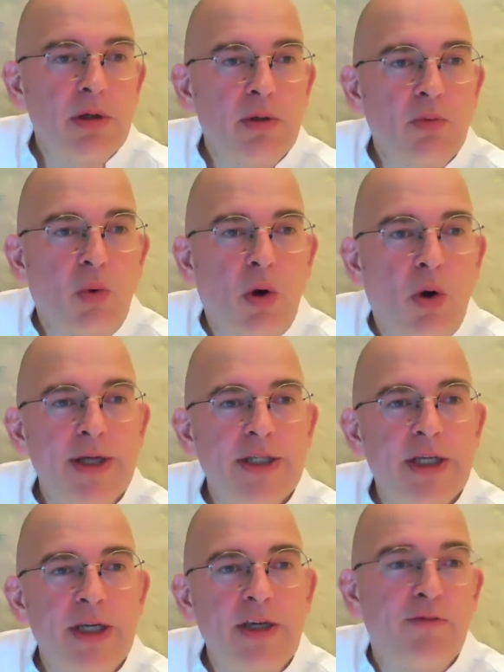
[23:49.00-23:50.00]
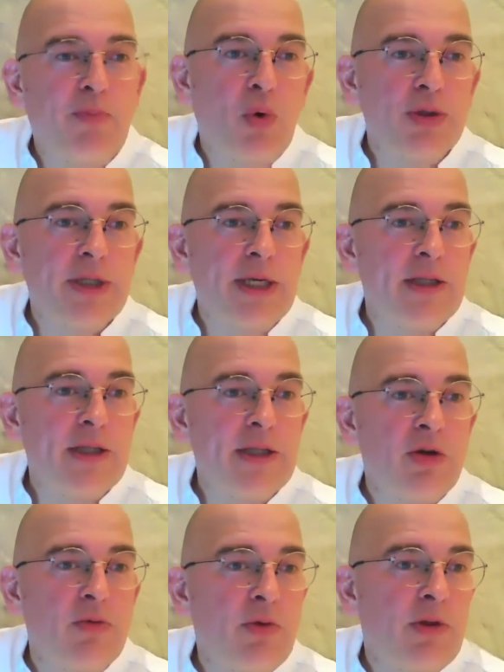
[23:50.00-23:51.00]
What is it you've bought
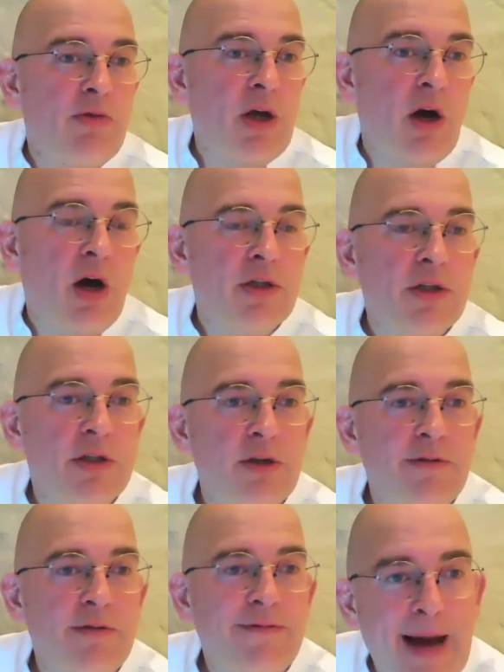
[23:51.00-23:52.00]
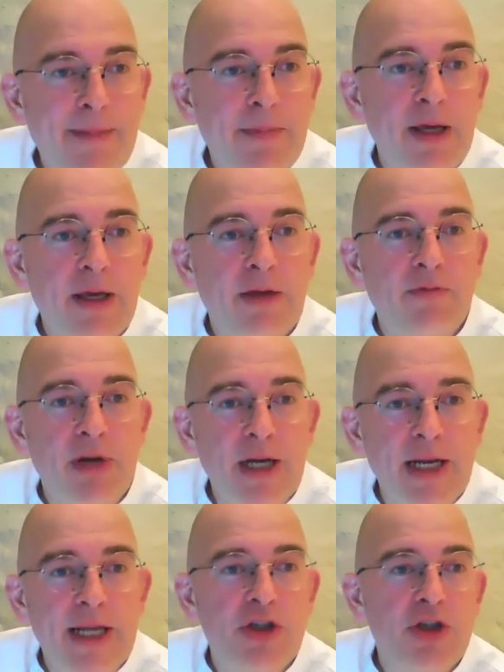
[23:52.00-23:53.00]
into with regards to family,
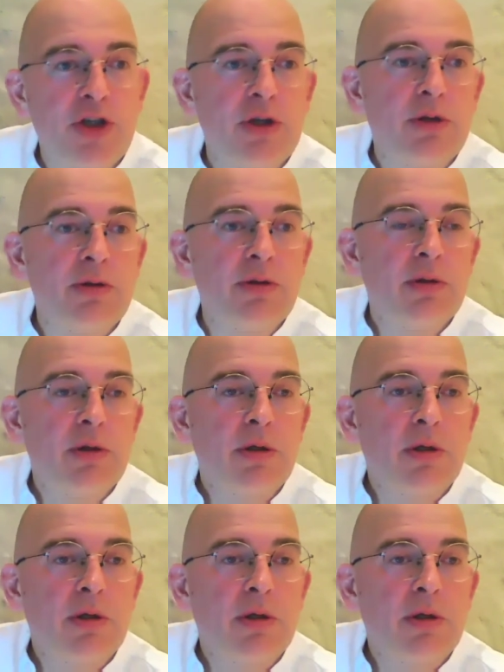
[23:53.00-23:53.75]
religion,